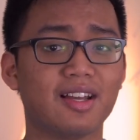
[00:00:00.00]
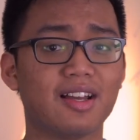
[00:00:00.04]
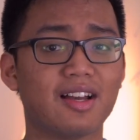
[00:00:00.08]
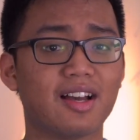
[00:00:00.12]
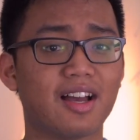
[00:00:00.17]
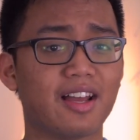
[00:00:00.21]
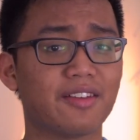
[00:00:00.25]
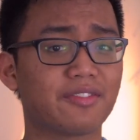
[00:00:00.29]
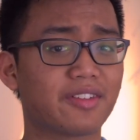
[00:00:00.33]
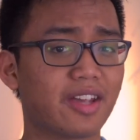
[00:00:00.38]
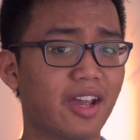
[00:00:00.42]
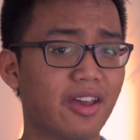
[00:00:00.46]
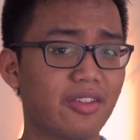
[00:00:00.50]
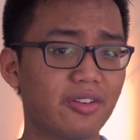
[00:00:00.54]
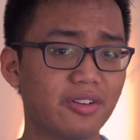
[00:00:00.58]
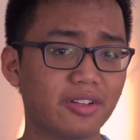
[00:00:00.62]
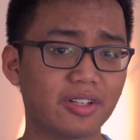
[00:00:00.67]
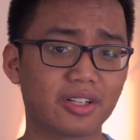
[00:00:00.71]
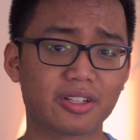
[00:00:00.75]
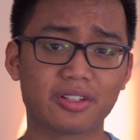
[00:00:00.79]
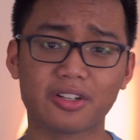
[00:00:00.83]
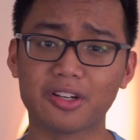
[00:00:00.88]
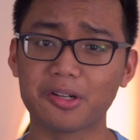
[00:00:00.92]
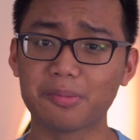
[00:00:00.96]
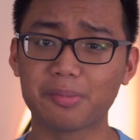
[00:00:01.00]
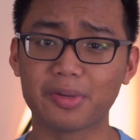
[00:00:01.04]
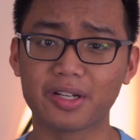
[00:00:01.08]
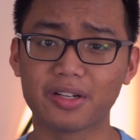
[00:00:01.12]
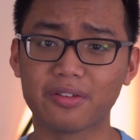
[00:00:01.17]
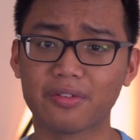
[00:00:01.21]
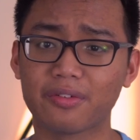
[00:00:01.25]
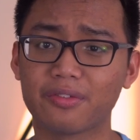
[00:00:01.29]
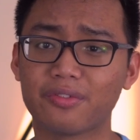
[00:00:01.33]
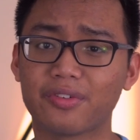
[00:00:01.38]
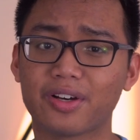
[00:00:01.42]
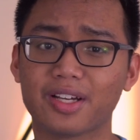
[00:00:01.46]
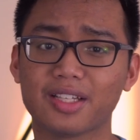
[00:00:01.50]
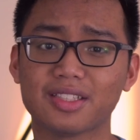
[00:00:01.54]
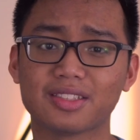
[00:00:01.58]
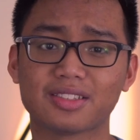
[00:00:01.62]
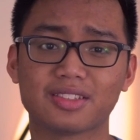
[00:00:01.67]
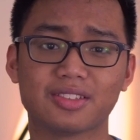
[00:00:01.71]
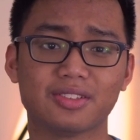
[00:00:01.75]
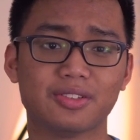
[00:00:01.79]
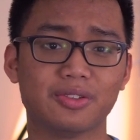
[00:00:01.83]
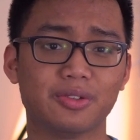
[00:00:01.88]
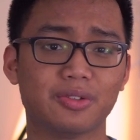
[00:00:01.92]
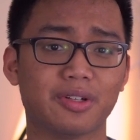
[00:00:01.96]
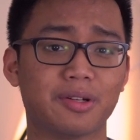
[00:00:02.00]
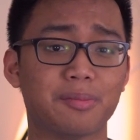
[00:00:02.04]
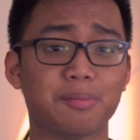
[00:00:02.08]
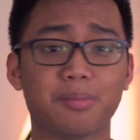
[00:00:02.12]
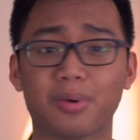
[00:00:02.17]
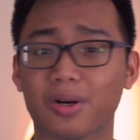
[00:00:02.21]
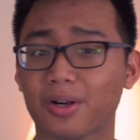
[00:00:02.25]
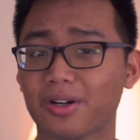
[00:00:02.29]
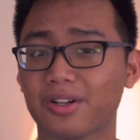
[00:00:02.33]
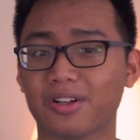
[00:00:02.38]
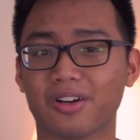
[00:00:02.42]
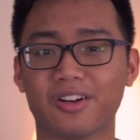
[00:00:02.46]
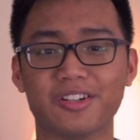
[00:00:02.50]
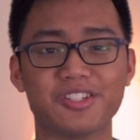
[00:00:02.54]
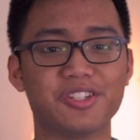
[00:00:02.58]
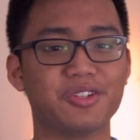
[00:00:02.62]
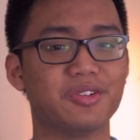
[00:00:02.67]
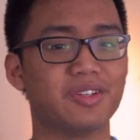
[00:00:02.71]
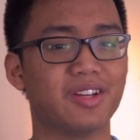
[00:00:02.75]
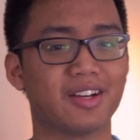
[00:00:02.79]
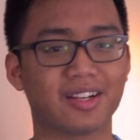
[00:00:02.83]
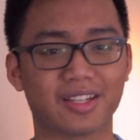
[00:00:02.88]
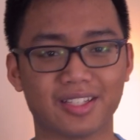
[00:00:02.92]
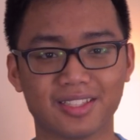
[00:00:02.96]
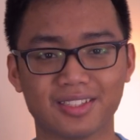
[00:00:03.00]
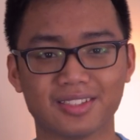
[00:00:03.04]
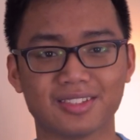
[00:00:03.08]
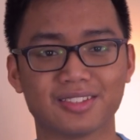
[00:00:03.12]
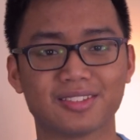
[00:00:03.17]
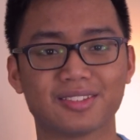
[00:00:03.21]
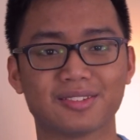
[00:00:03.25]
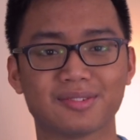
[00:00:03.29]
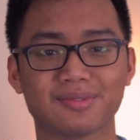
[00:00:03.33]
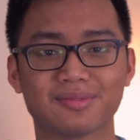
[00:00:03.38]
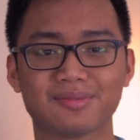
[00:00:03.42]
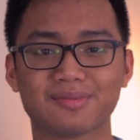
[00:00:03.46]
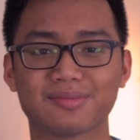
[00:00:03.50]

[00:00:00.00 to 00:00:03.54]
I've gathered a good bit of advice to impart on you youngins.